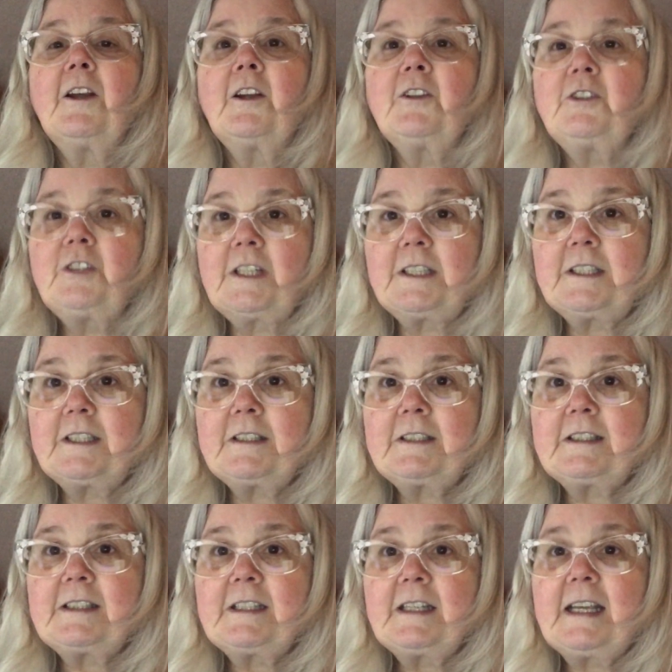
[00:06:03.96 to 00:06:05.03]

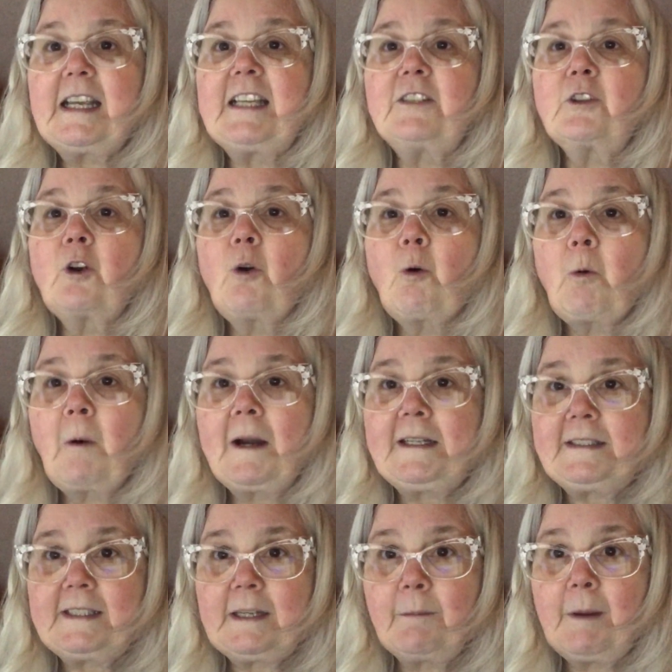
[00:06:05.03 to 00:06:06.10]
Jesus is
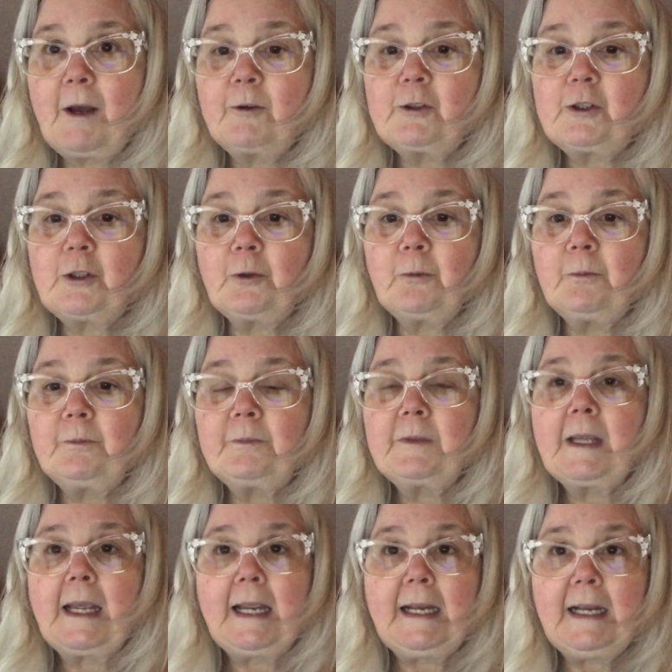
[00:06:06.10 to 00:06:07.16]
crazy about you.
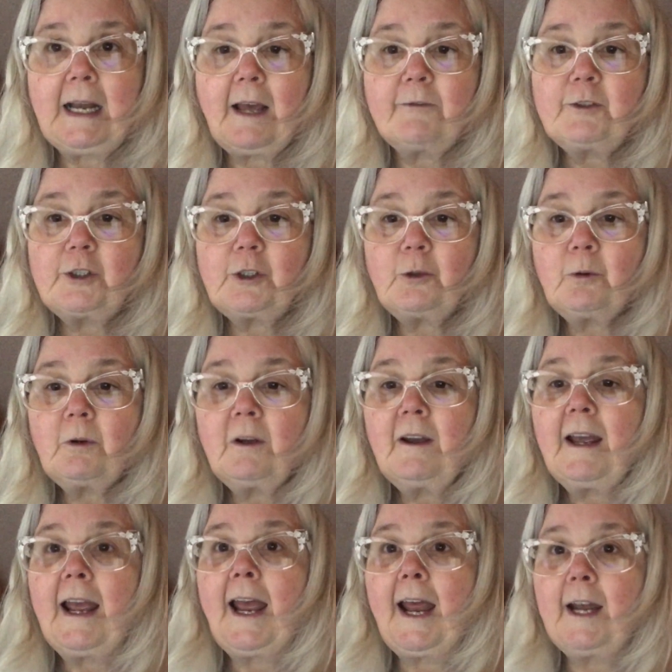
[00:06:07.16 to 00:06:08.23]
He loves you
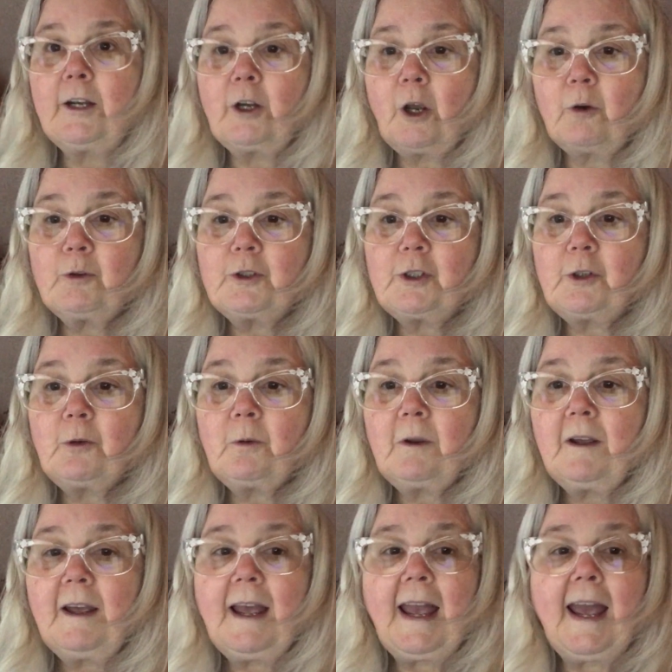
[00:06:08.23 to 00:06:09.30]
and knows you
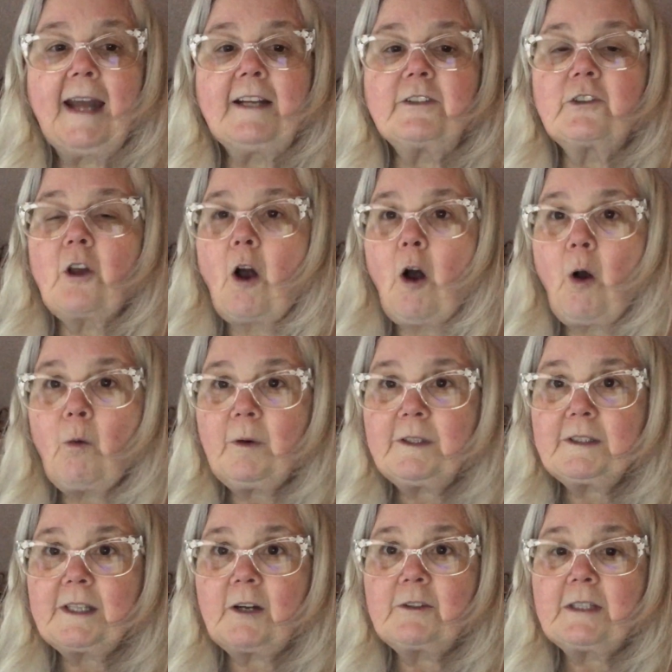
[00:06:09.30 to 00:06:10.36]
and is
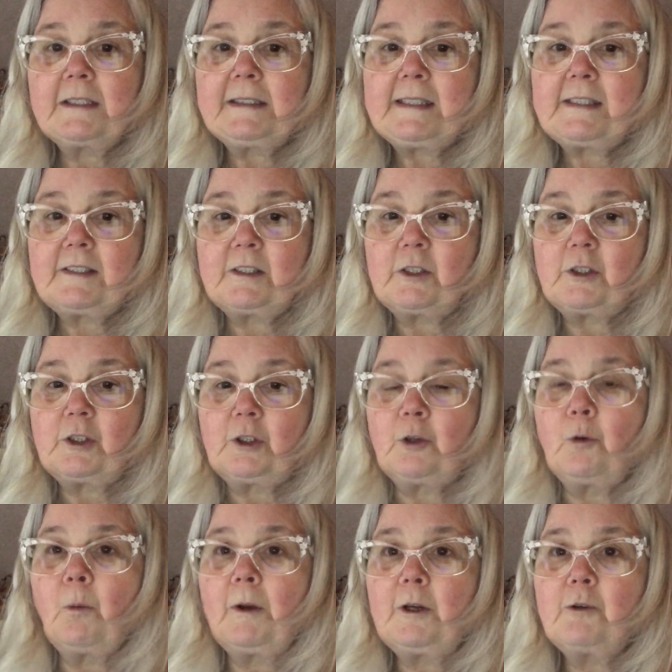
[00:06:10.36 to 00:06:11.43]
always there to listen to you
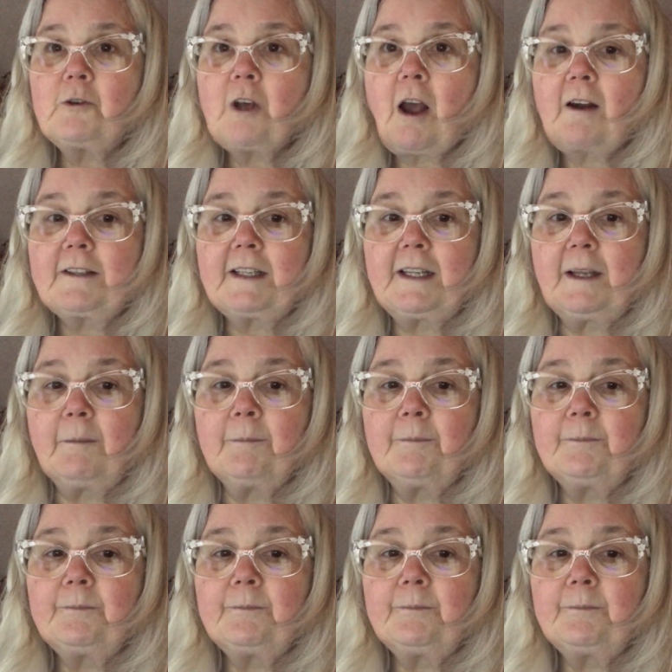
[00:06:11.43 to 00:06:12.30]
when you talk to him.